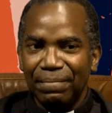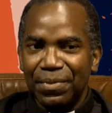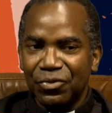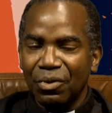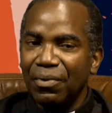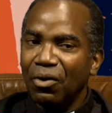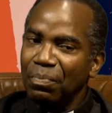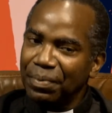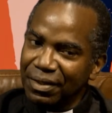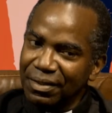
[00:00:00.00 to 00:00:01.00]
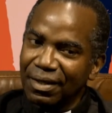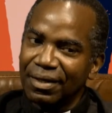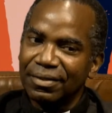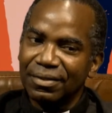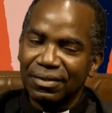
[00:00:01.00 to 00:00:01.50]
So I'm hoping
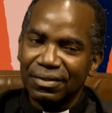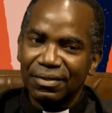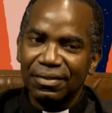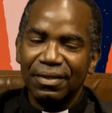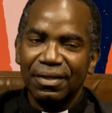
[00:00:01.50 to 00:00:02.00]
that